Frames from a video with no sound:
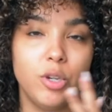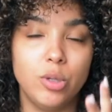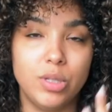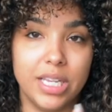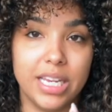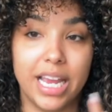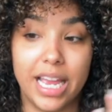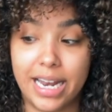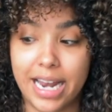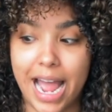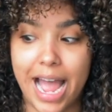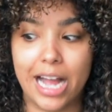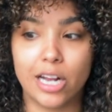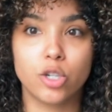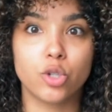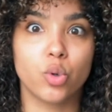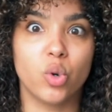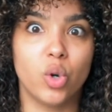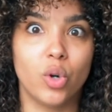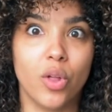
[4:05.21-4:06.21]
of using an
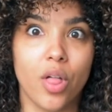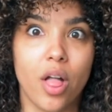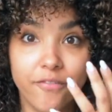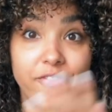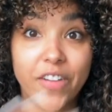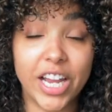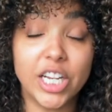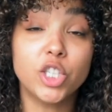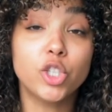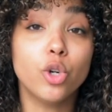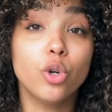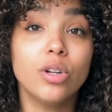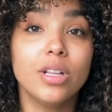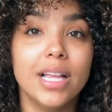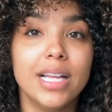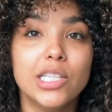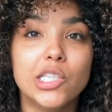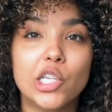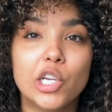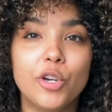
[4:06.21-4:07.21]
actual facial
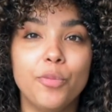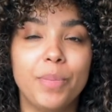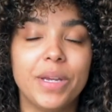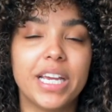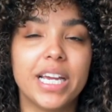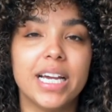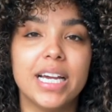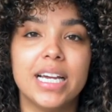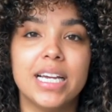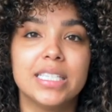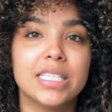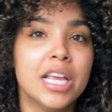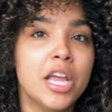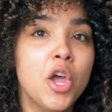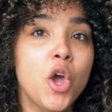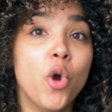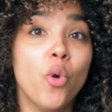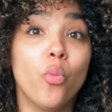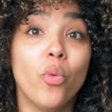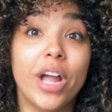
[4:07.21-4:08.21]
cleanser because
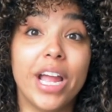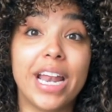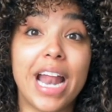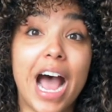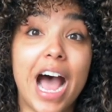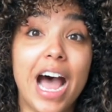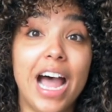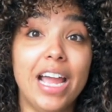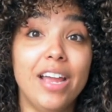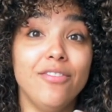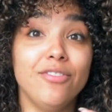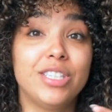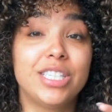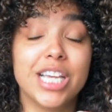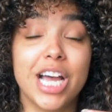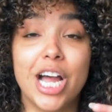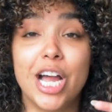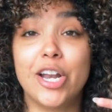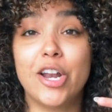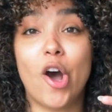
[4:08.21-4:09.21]
when I've
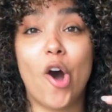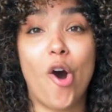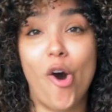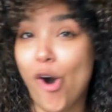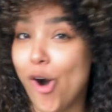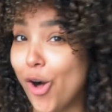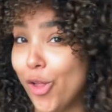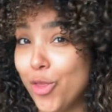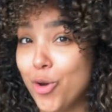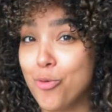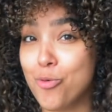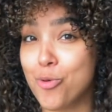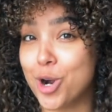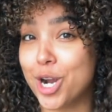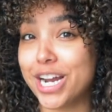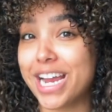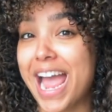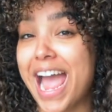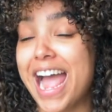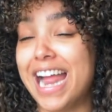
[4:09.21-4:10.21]
done all the
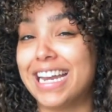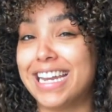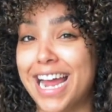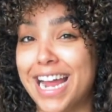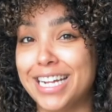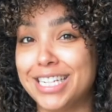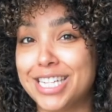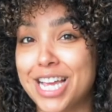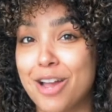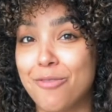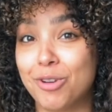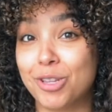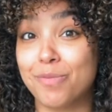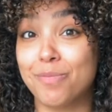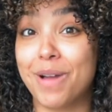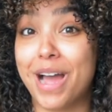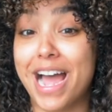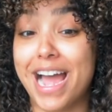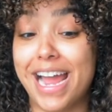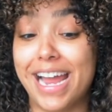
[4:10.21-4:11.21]
work at nighttime with
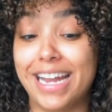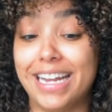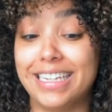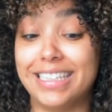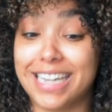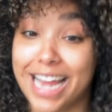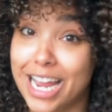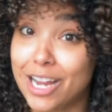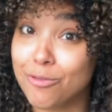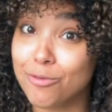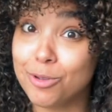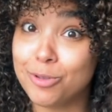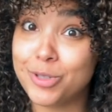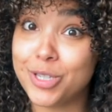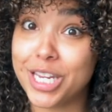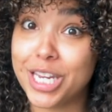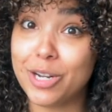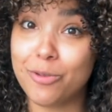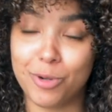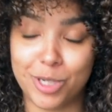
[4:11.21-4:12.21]
my night
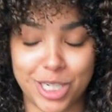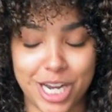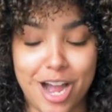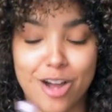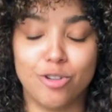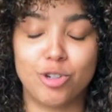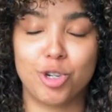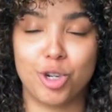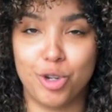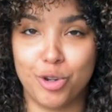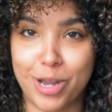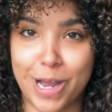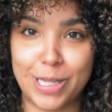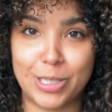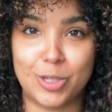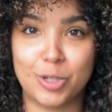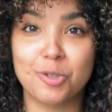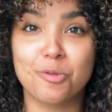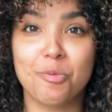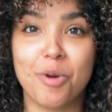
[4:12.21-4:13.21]
routine, which I'll show you
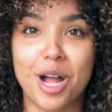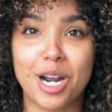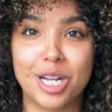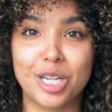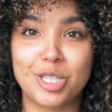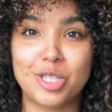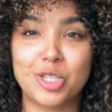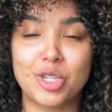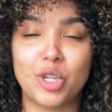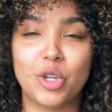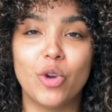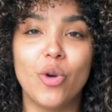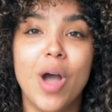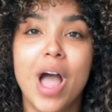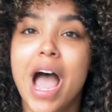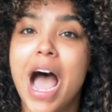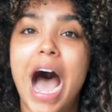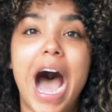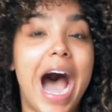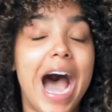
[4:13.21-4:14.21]
guys those products too,
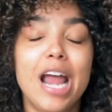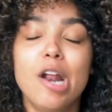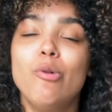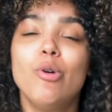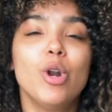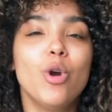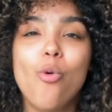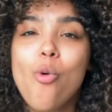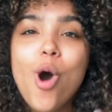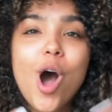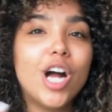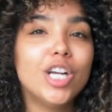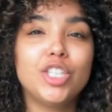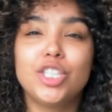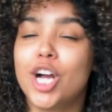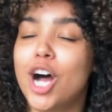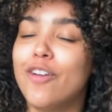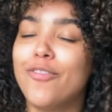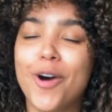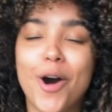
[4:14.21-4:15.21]
I don't wanna
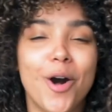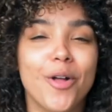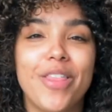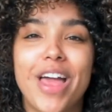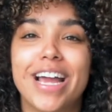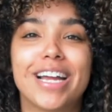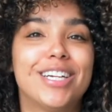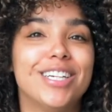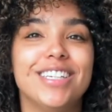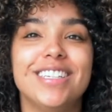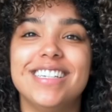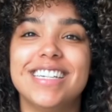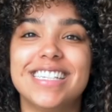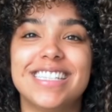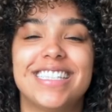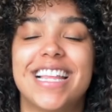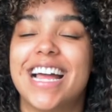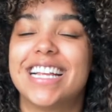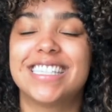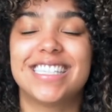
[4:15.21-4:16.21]
wash off all that
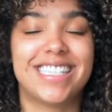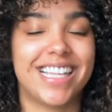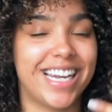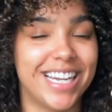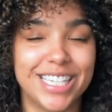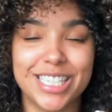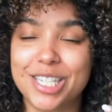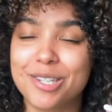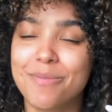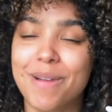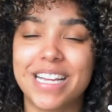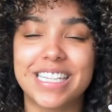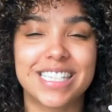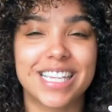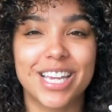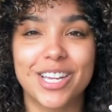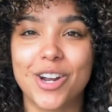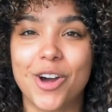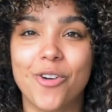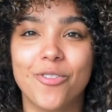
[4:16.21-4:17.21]
goodness that set into my
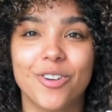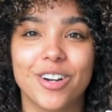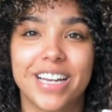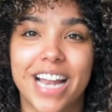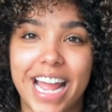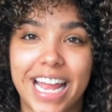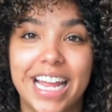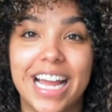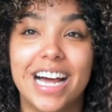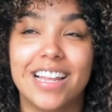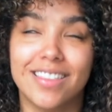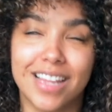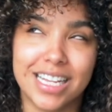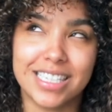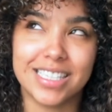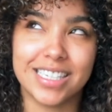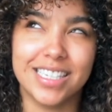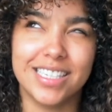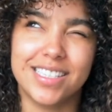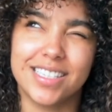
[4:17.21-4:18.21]
skin overnight,
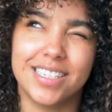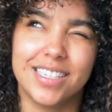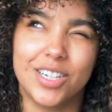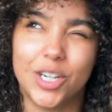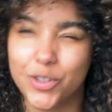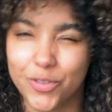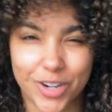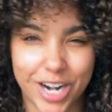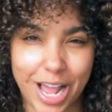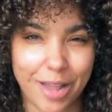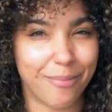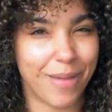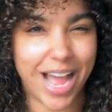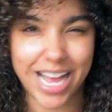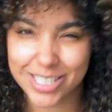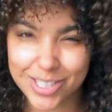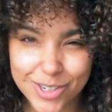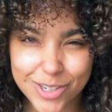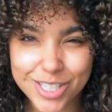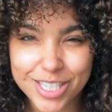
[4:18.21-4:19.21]
unless it's an overnight
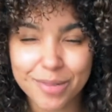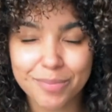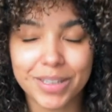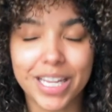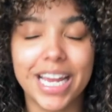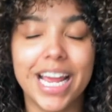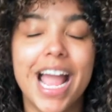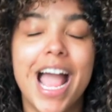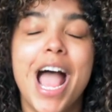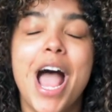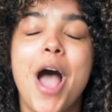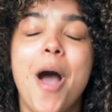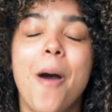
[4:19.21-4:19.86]
mask or something.